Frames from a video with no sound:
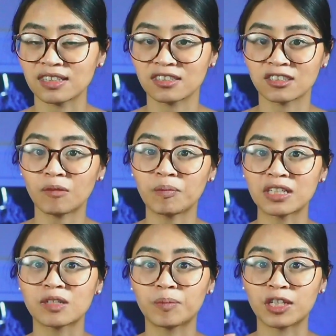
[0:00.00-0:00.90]
It's not meant
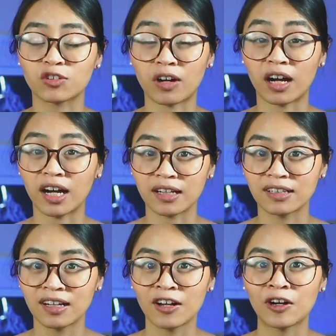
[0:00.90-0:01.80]
to be dry
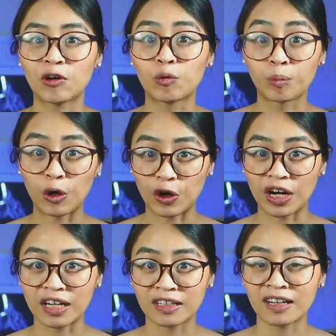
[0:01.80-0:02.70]
or
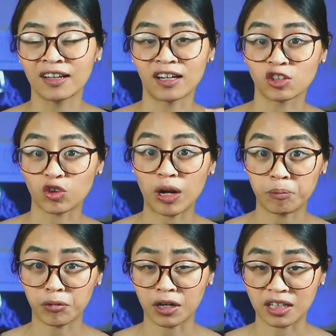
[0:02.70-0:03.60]
boring, like a dry
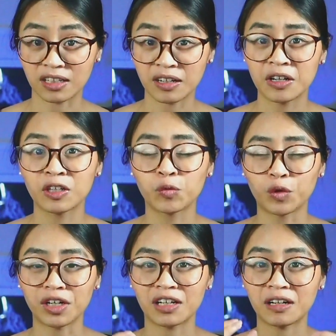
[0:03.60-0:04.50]
bread. You
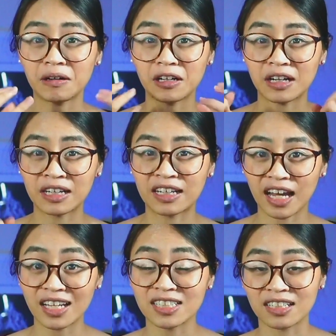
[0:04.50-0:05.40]
want to
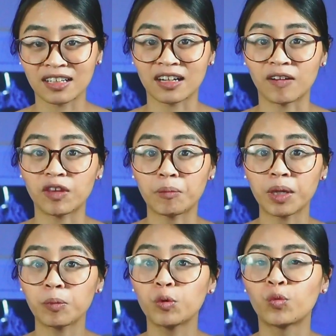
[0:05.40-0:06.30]
engaging enough that
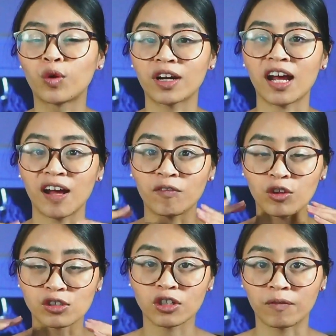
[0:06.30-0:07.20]
people want to have
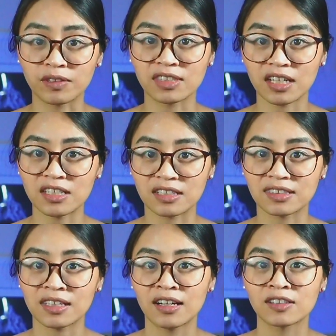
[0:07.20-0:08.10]
those
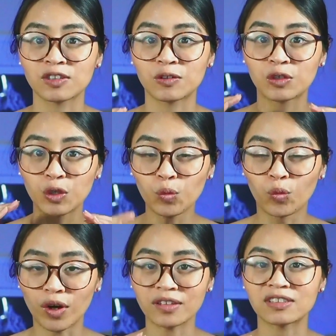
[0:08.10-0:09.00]
conversations. So you
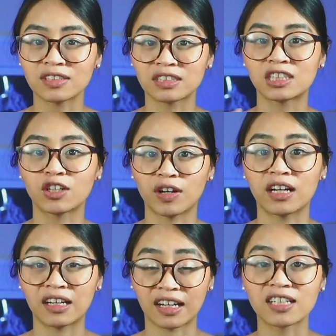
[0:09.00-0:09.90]
want to create
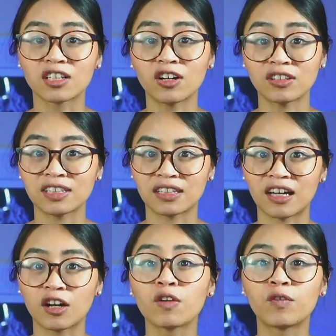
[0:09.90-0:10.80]
engaging content
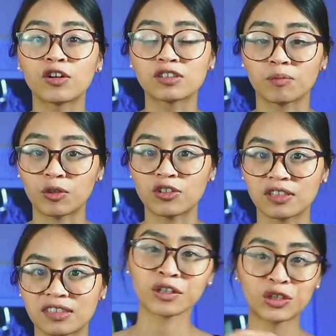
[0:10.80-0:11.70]
that evokes
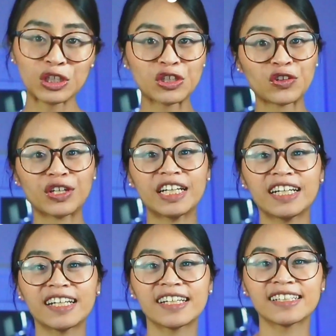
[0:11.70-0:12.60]
emotions.
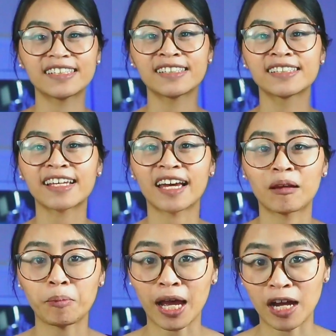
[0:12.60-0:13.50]
LinkTree is
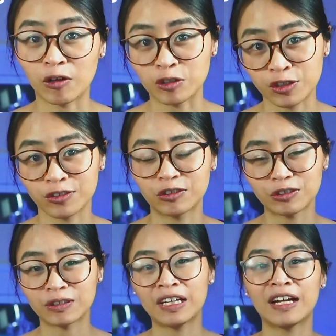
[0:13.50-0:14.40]
a power
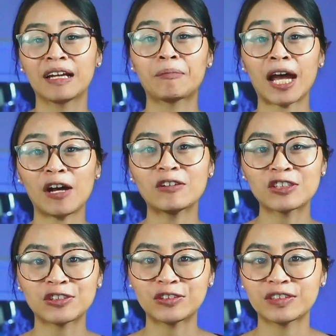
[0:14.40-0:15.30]
tool. A power
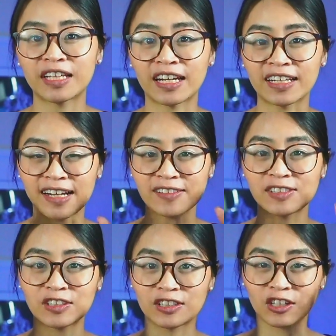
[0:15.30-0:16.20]
tool that
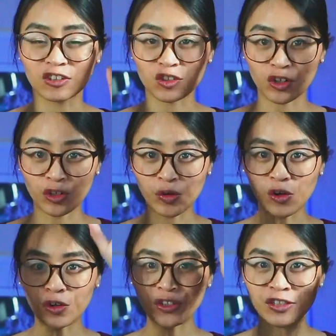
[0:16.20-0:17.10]
allows you to control
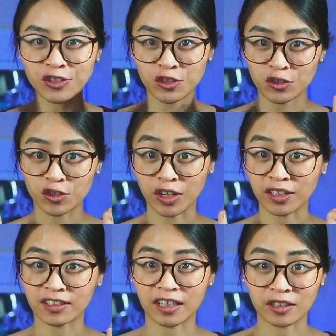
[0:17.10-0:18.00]
all the social
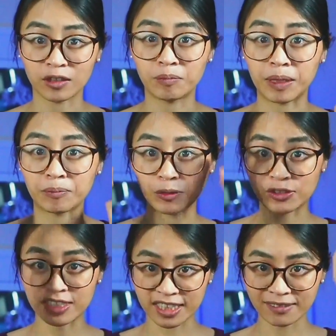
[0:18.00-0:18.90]
traffic that you've been
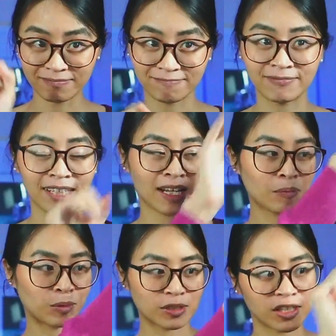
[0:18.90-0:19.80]
boosting
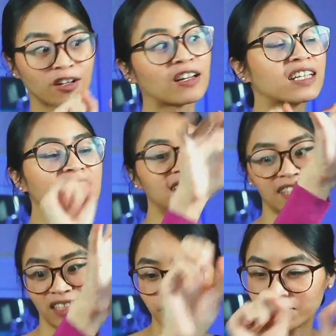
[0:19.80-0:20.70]
on
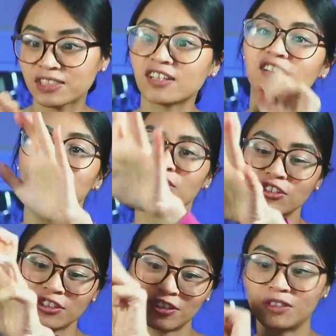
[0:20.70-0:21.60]
LinkedIn, boosting on
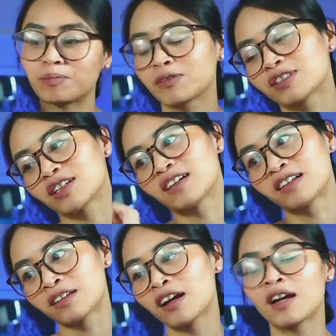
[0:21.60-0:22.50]
YouTube, boosting on